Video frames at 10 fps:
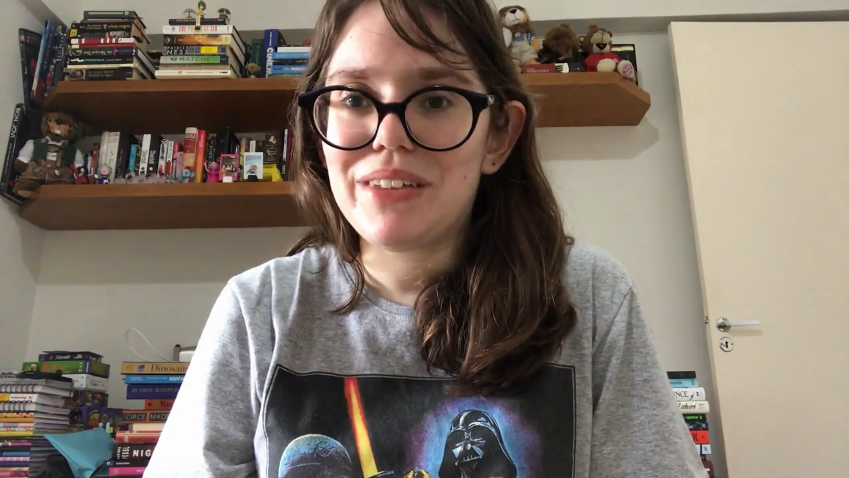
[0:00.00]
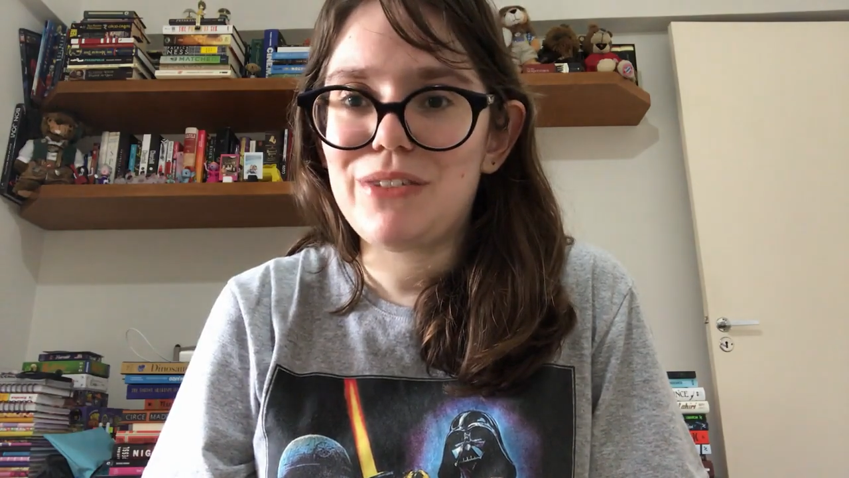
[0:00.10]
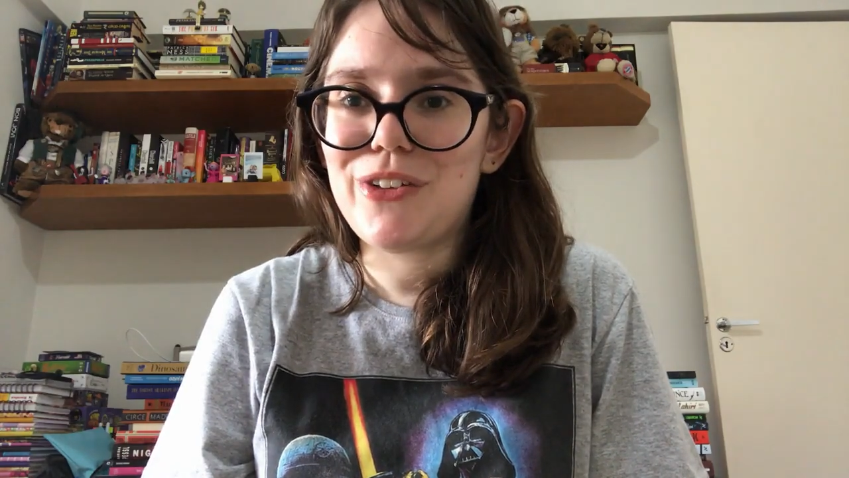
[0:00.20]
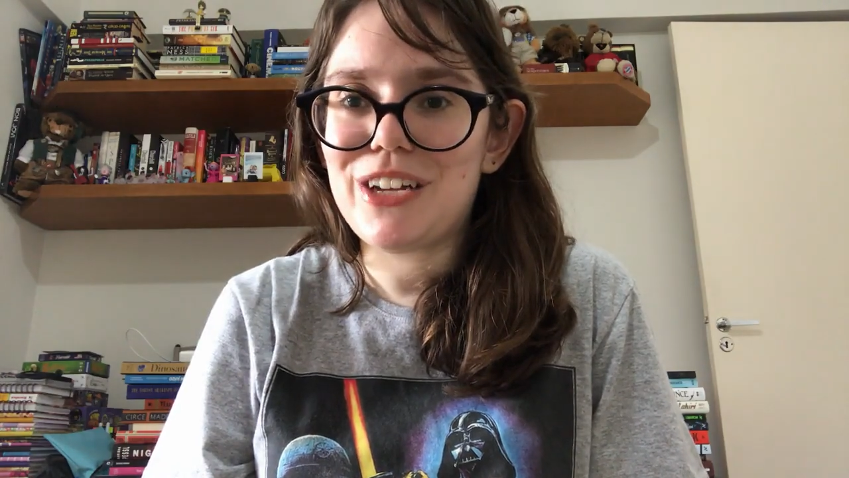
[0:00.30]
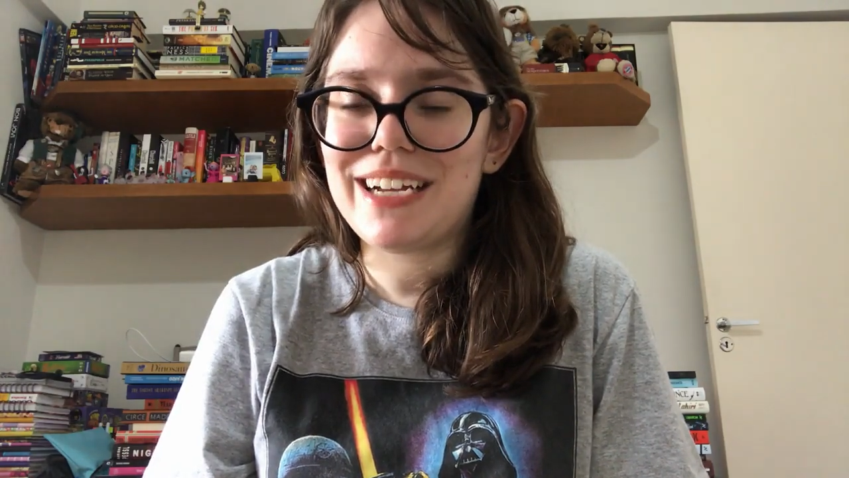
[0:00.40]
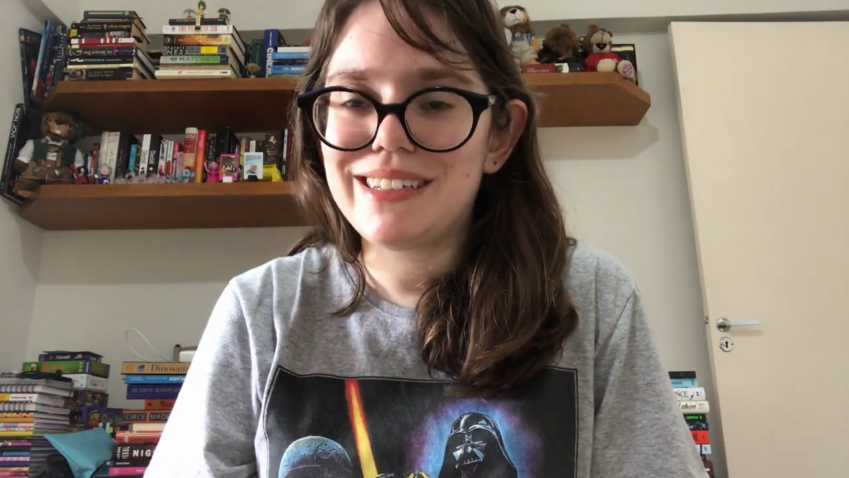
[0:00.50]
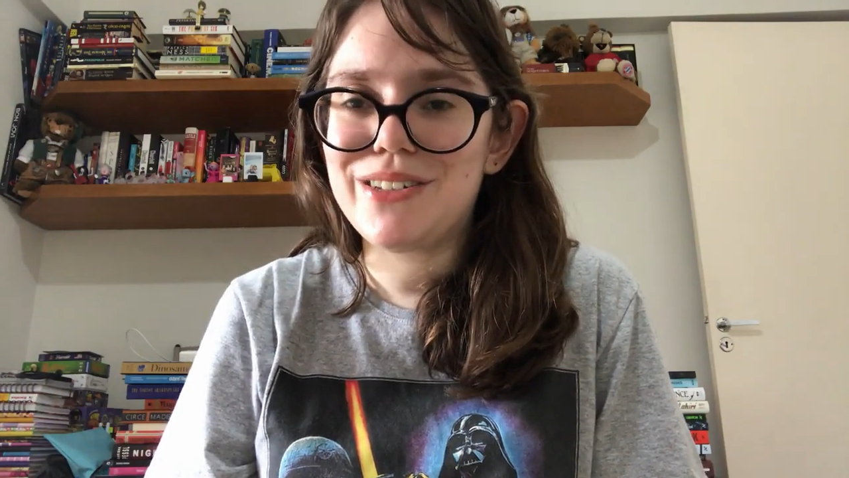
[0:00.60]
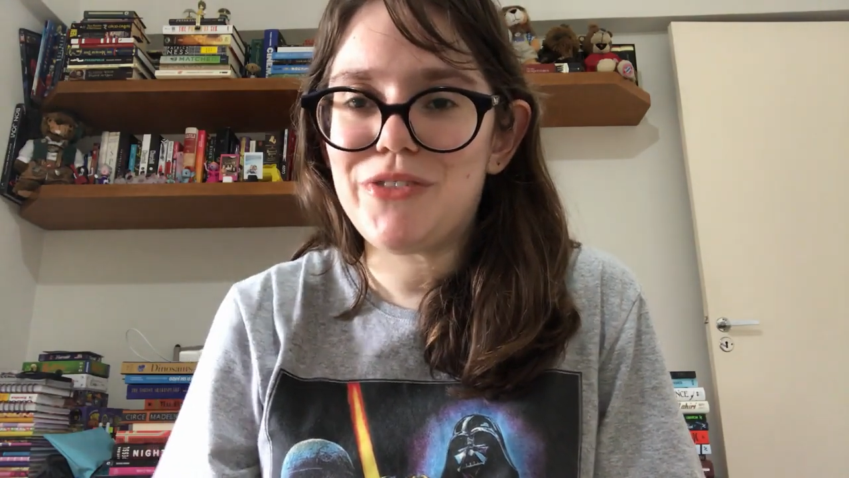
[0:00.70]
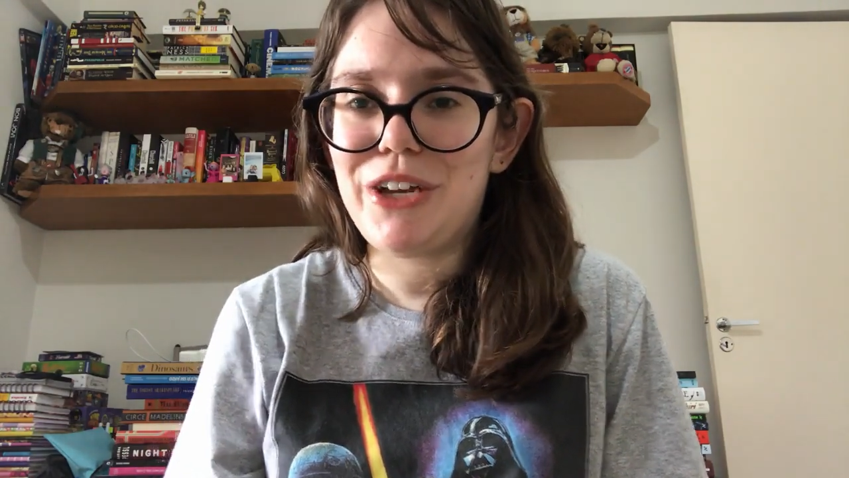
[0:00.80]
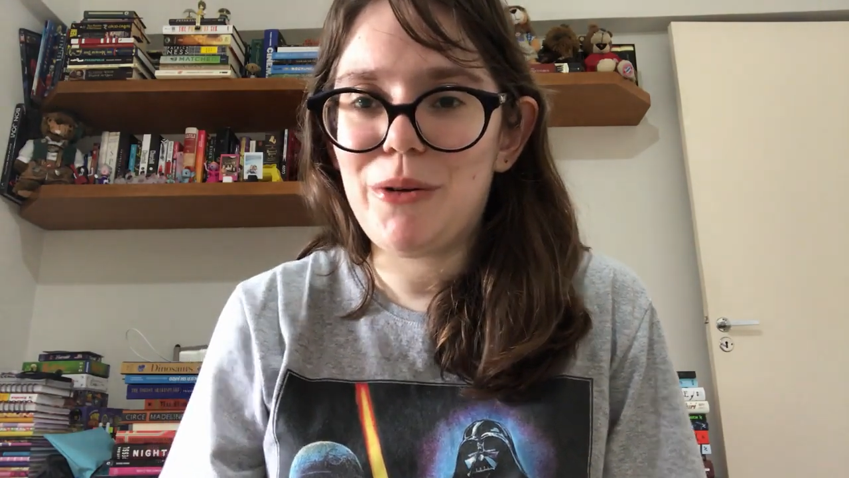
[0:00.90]
if you like
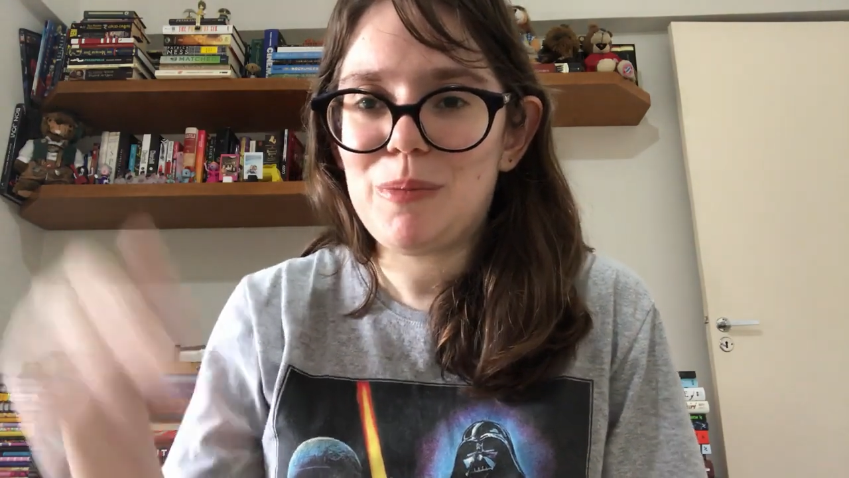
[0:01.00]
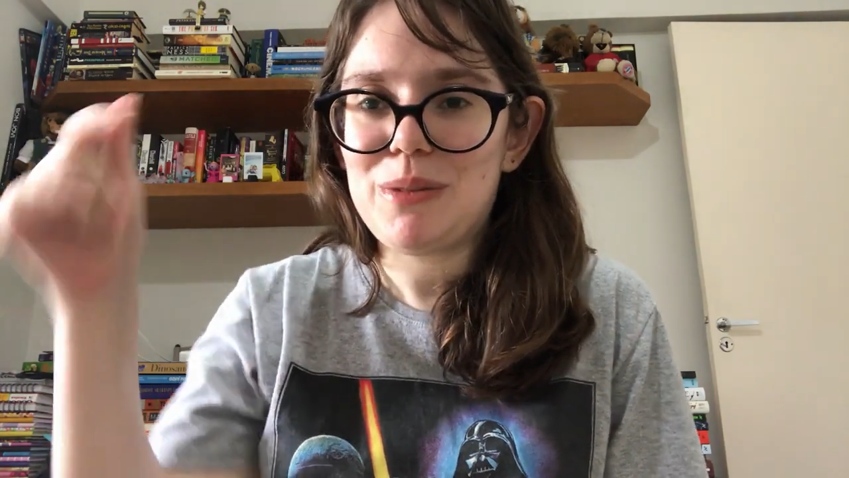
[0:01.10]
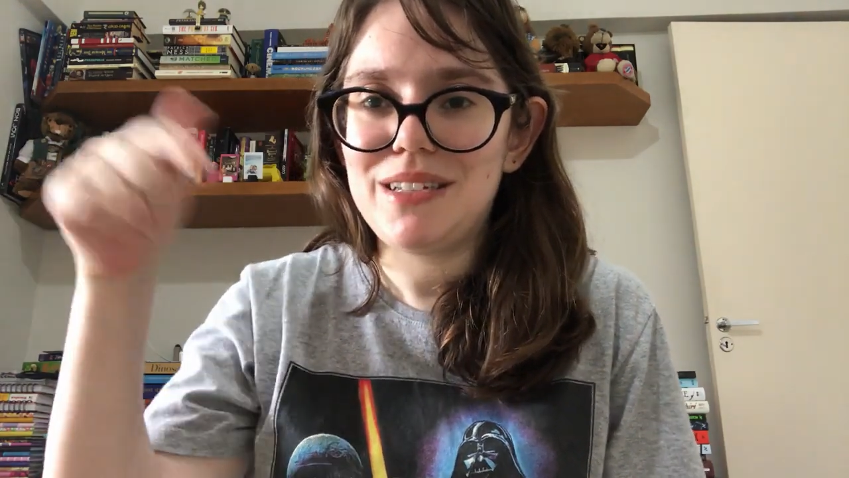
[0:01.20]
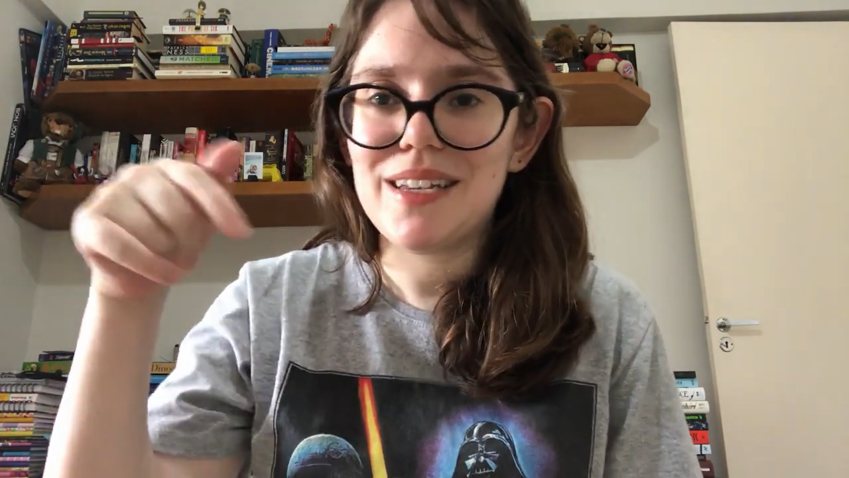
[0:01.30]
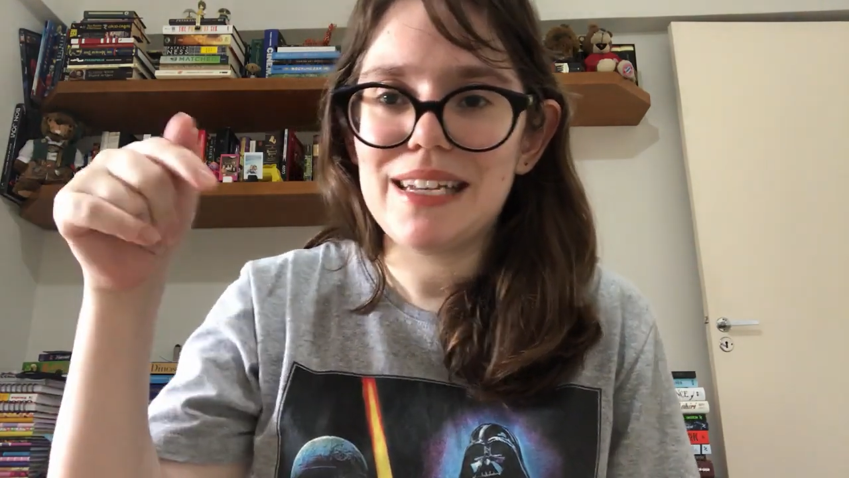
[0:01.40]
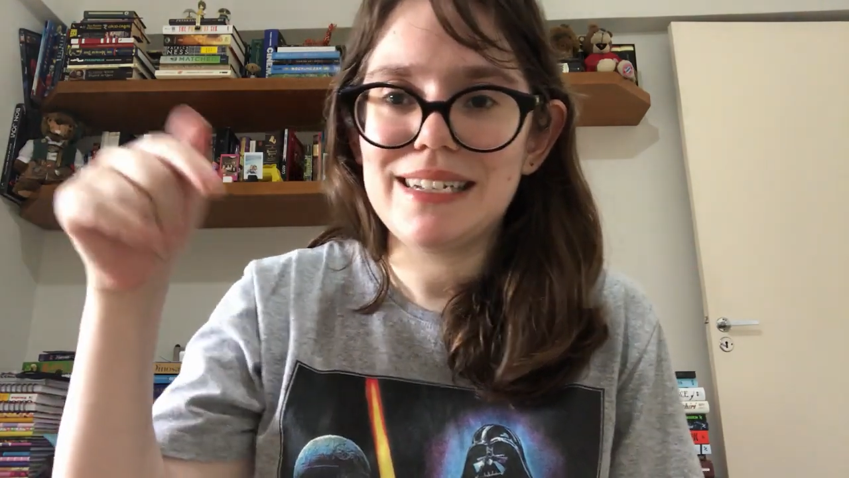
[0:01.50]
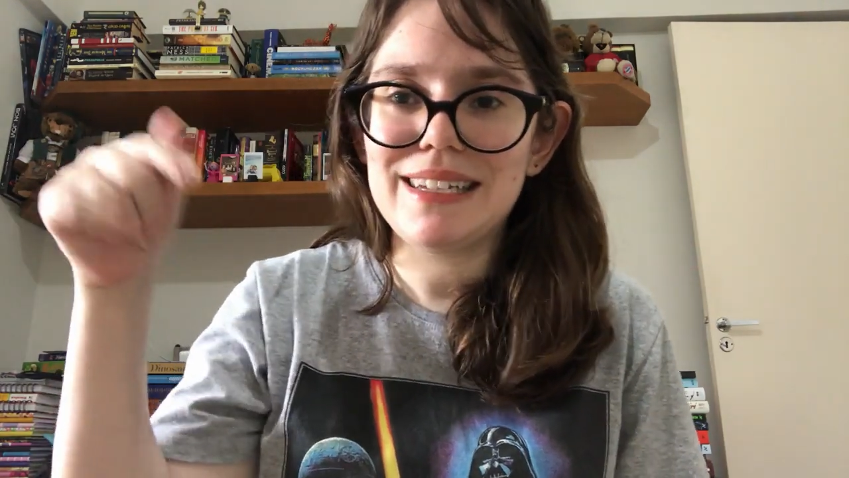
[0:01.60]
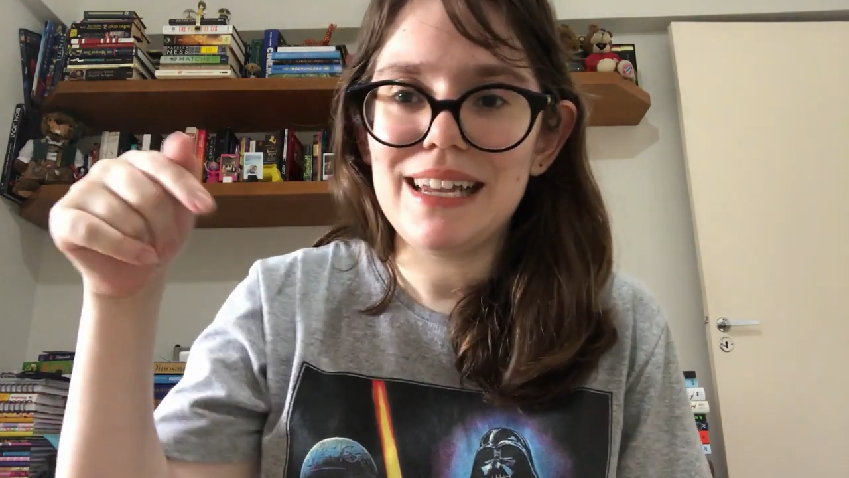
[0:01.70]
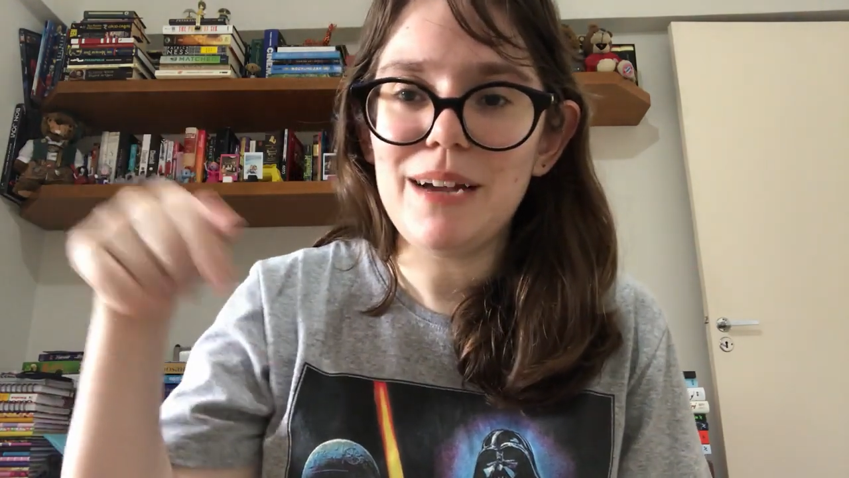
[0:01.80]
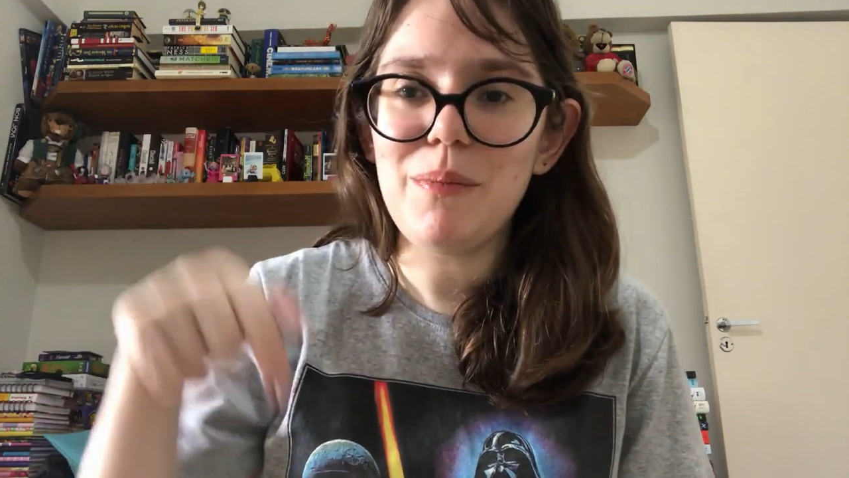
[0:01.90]
this video, please click
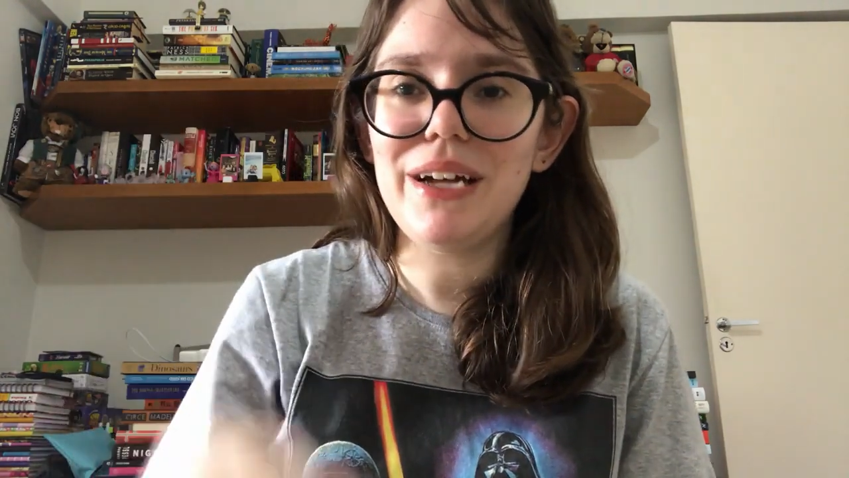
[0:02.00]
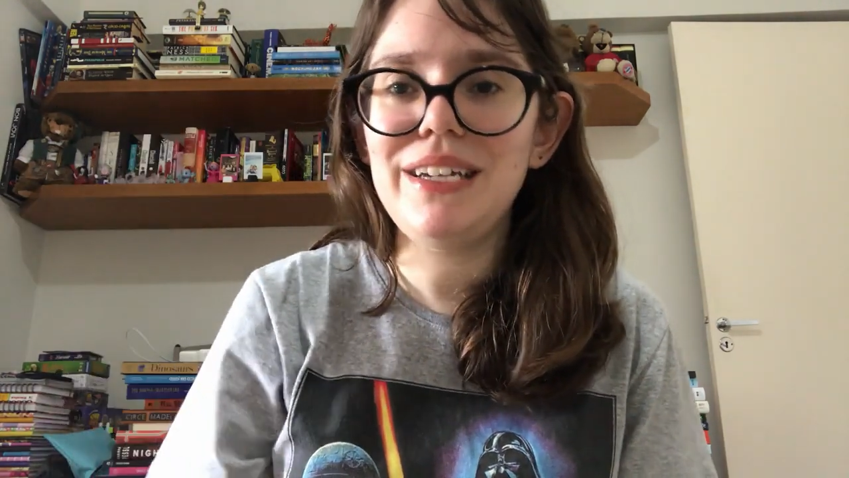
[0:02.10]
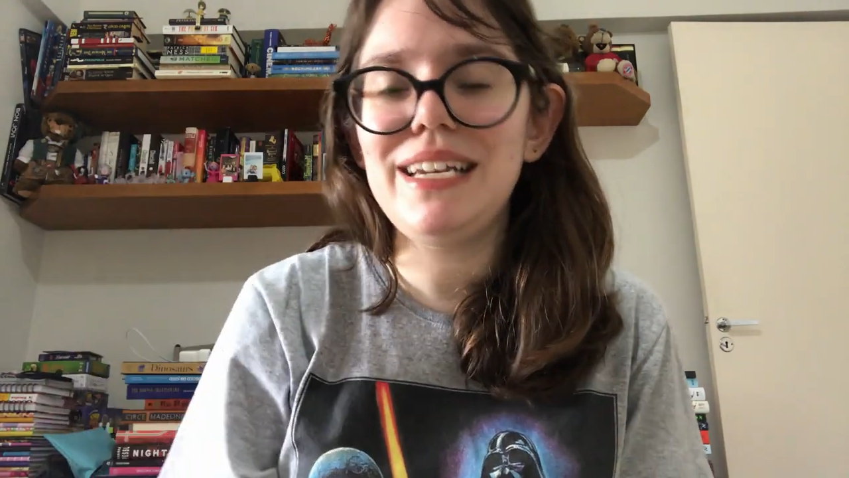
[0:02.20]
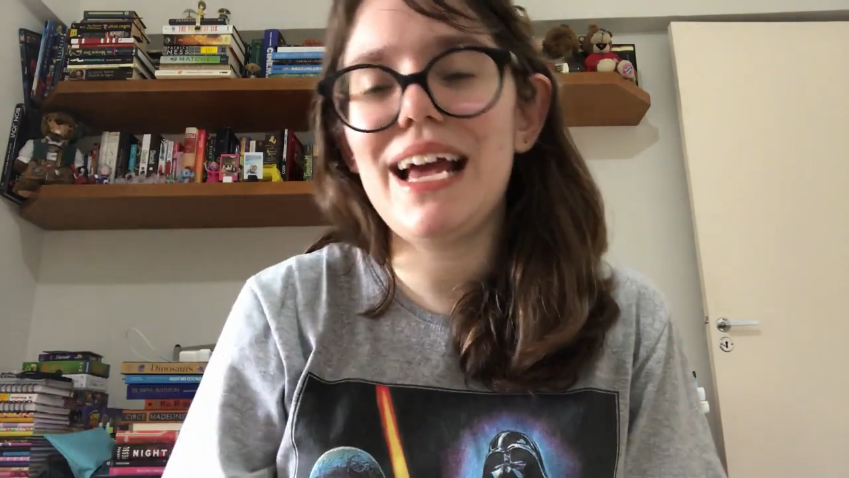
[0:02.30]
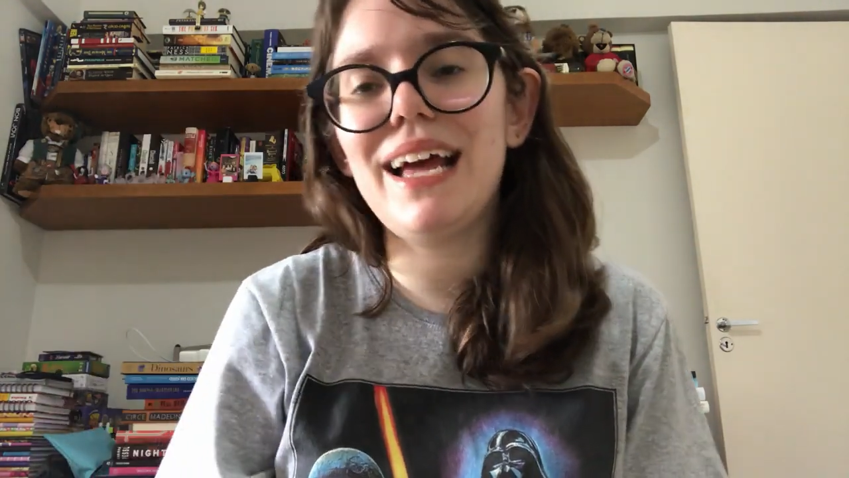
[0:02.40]
the like button